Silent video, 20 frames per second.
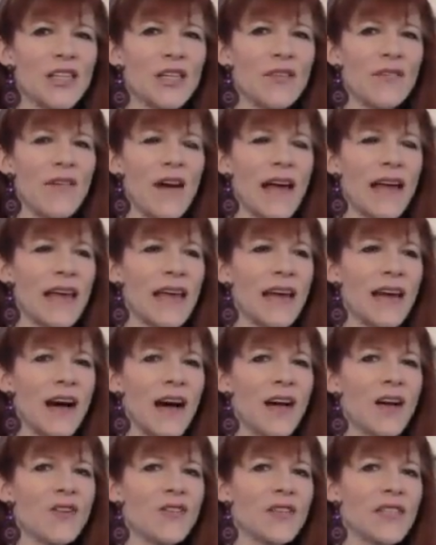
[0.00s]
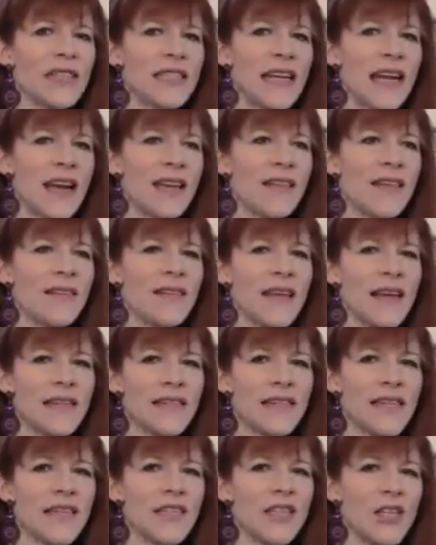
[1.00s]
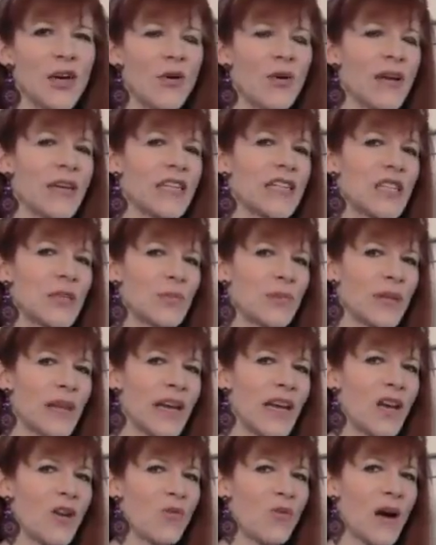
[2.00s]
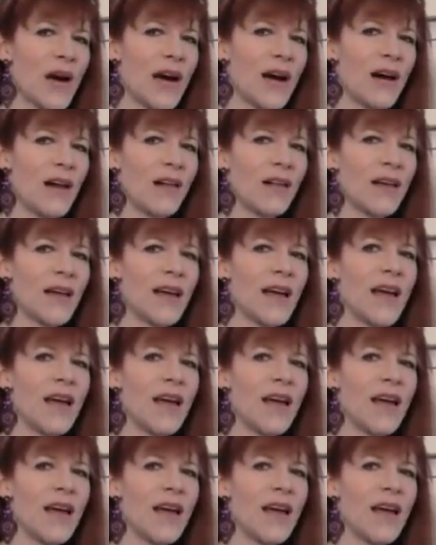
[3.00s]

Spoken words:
So if I can understand the things they don't explain well,